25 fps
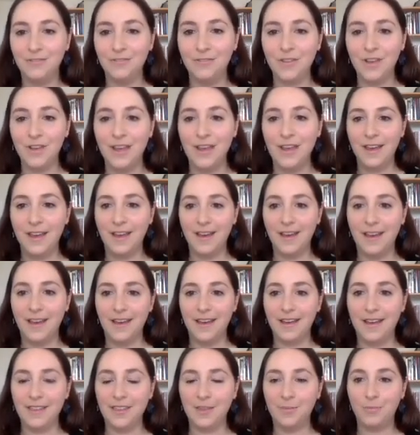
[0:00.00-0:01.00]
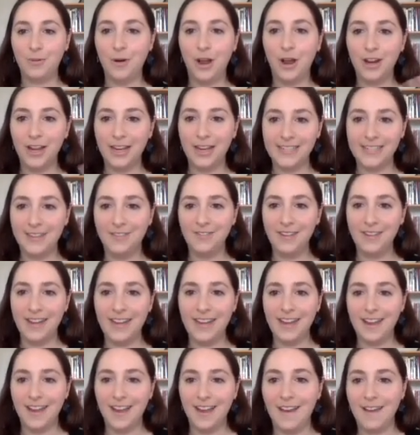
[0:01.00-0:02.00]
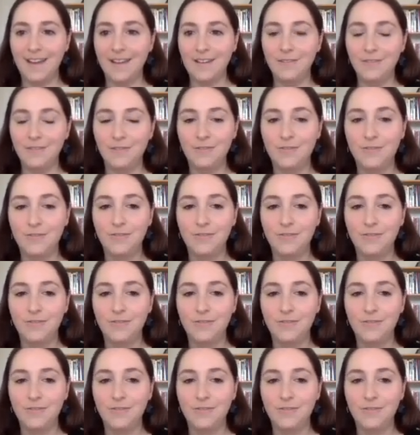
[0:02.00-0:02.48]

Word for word: of uh, the productivity of